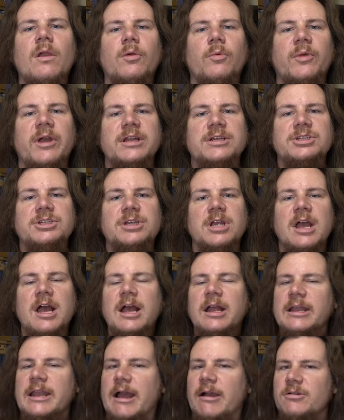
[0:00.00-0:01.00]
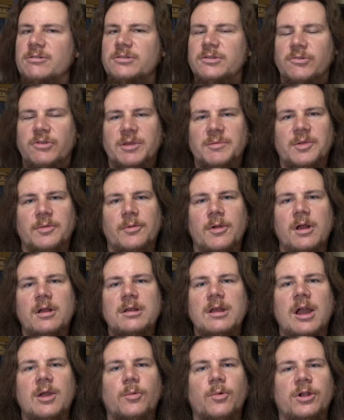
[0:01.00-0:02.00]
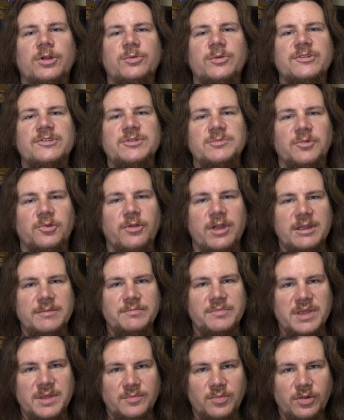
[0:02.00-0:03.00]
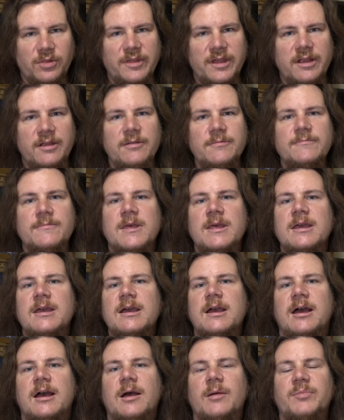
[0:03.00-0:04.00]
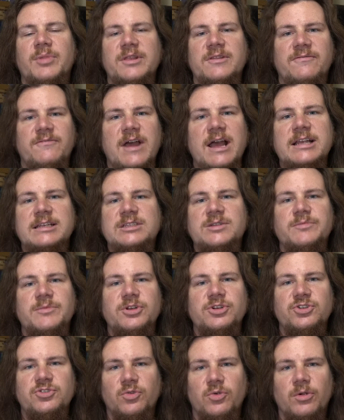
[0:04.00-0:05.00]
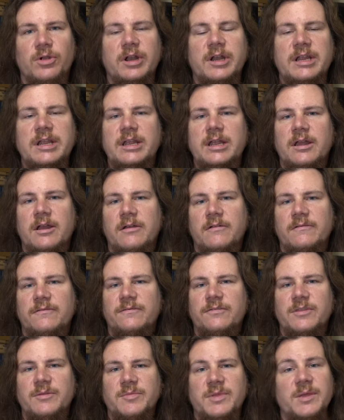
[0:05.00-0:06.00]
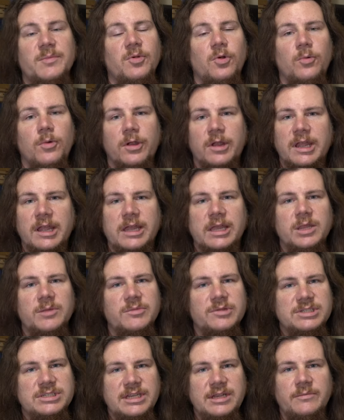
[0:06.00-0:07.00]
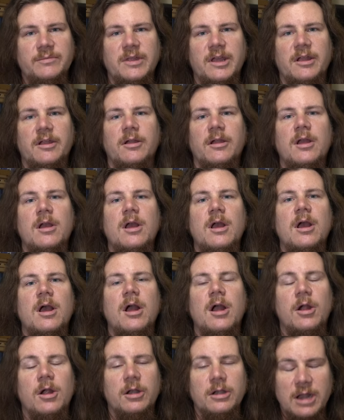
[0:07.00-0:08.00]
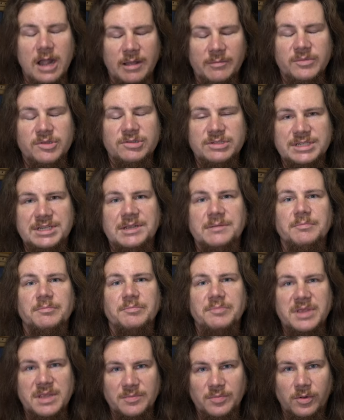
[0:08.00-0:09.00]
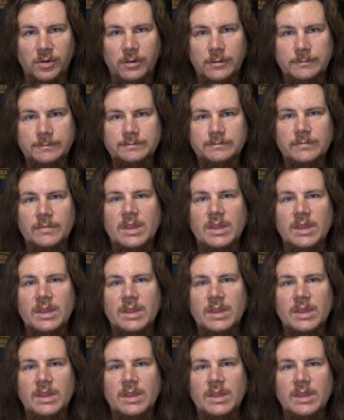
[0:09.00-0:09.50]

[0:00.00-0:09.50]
which, now don't get me wrong, I worked with some great people there, but the vast majority of the people working in the museum there are not museum people.